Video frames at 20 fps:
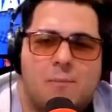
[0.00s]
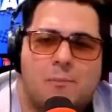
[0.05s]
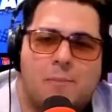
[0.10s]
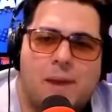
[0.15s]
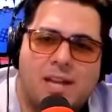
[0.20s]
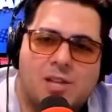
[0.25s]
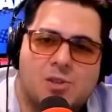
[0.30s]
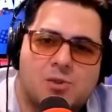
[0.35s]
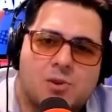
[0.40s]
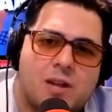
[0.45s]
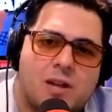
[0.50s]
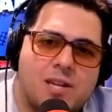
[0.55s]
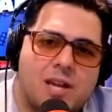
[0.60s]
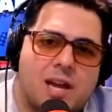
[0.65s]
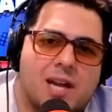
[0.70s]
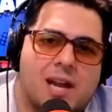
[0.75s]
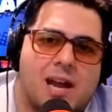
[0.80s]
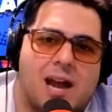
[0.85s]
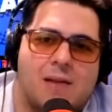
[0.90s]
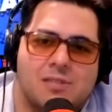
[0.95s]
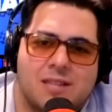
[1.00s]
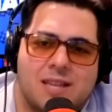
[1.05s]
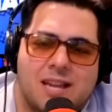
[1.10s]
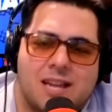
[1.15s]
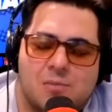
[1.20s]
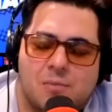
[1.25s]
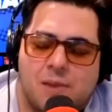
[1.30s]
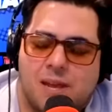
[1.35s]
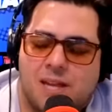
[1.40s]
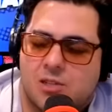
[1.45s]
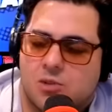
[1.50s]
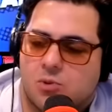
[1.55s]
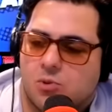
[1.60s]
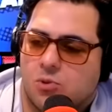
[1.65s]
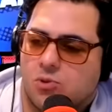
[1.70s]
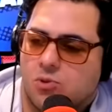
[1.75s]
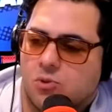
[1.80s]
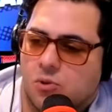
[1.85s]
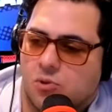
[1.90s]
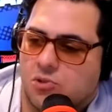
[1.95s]
right, patreon.com slash
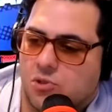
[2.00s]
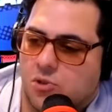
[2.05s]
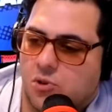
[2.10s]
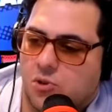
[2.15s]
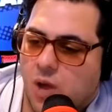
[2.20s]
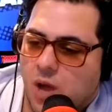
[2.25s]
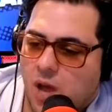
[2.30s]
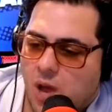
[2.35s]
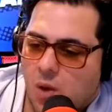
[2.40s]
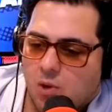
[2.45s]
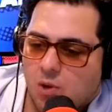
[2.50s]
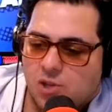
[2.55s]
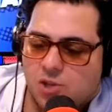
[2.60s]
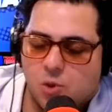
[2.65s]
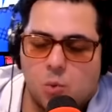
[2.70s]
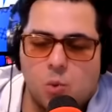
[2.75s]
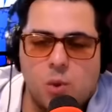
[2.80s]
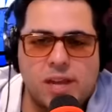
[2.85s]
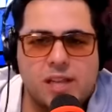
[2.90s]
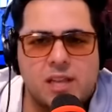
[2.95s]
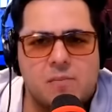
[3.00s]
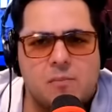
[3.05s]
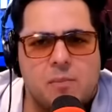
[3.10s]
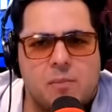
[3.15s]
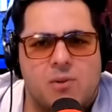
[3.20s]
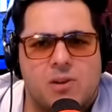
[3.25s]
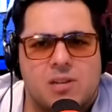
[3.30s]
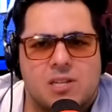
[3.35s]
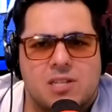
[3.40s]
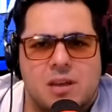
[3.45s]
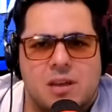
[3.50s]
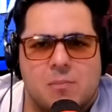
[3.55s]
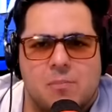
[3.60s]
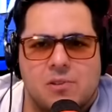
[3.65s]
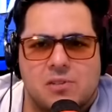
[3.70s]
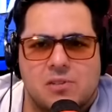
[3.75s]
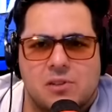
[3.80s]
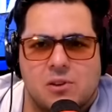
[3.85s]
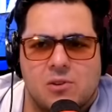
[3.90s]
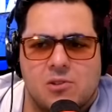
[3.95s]
manschool202. We do weekly bonus
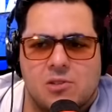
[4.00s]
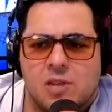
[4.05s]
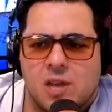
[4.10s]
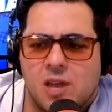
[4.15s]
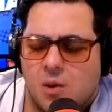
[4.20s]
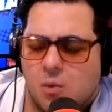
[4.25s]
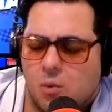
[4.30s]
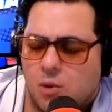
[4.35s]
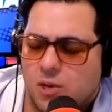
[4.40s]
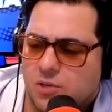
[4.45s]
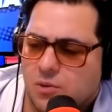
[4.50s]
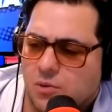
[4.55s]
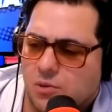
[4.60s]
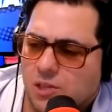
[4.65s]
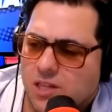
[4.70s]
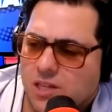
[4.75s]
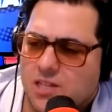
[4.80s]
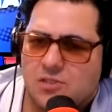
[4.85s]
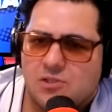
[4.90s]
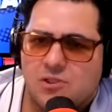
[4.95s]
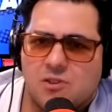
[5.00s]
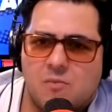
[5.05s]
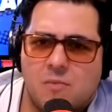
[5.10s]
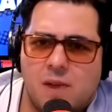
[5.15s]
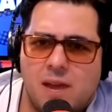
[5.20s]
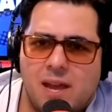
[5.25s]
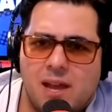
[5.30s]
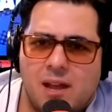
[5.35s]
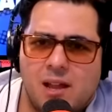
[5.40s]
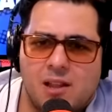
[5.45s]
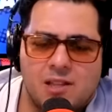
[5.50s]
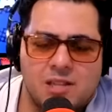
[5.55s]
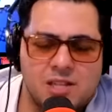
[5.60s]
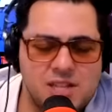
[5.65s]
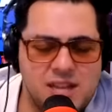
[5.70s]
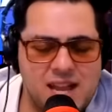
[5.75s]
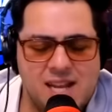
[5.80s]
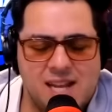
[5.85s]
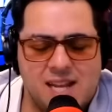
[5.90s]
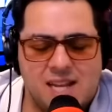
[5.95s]
episodes, we do listener mail,
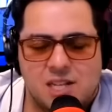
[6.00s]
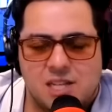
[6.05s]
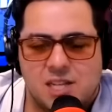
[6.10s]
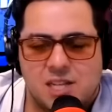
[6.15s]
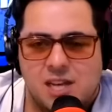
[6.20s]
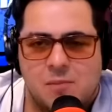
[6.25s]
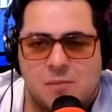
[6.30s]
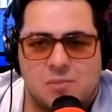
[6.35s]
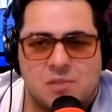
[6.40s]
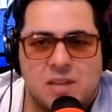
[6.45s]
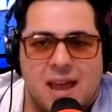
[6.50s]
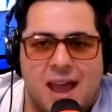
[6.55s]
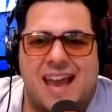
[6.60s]
dating tips,